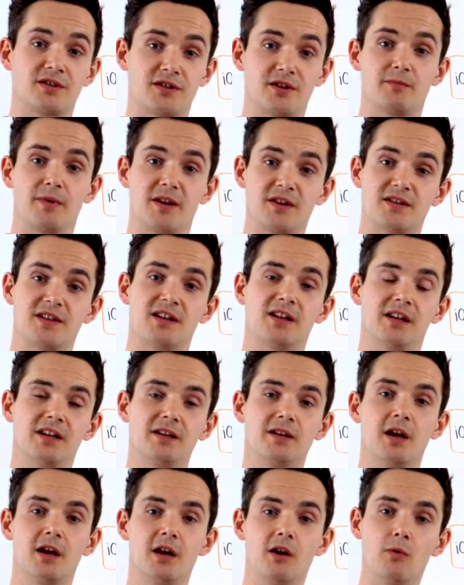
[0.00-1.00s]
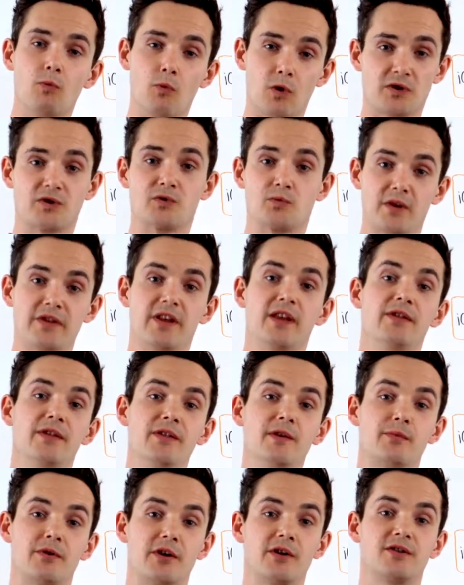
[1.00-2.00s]
so basically what's
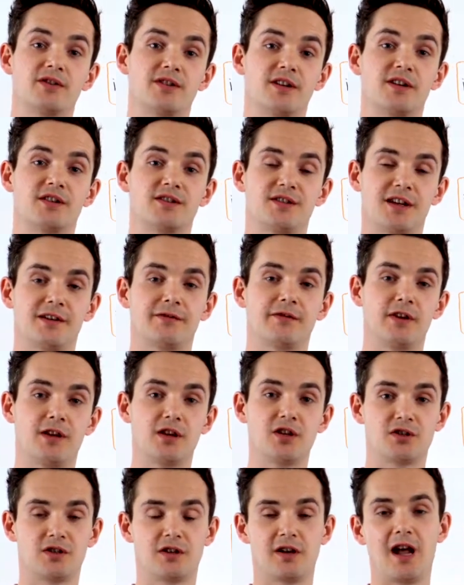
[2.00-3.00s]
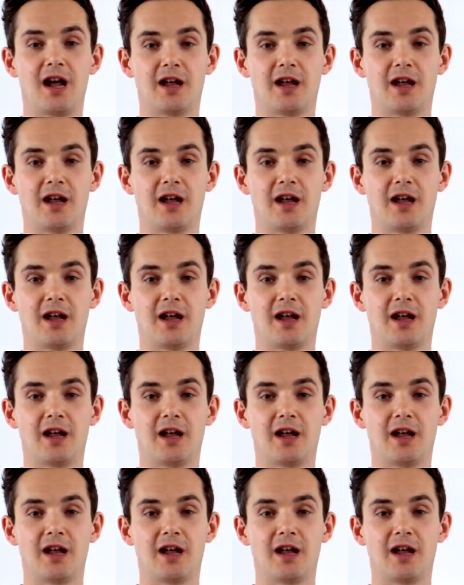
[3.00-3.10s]
within the process definition